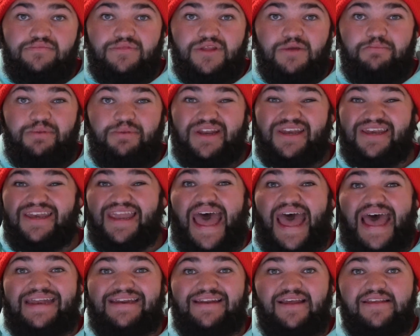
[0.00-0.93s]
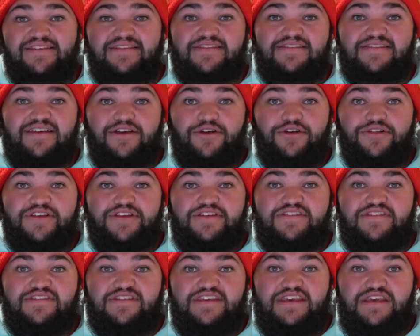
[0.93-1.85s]
but not necessarily
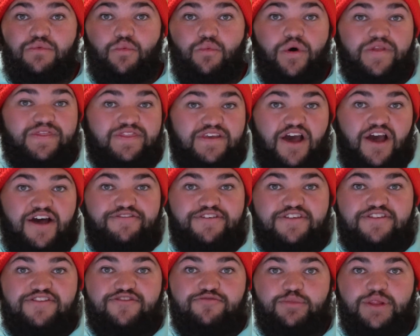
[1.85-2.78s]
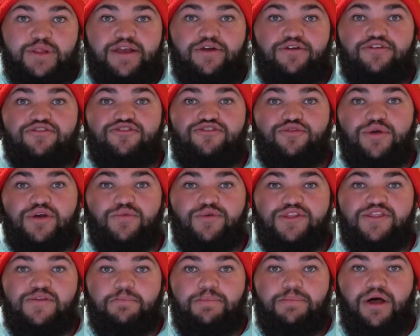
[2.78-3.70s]
see what the offensive player is doing
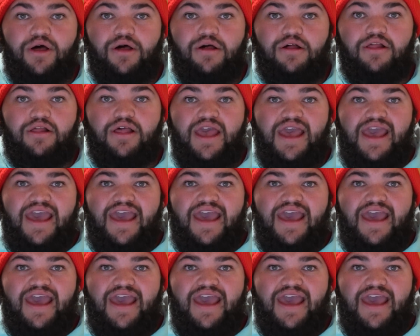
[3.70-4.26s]
with the ball,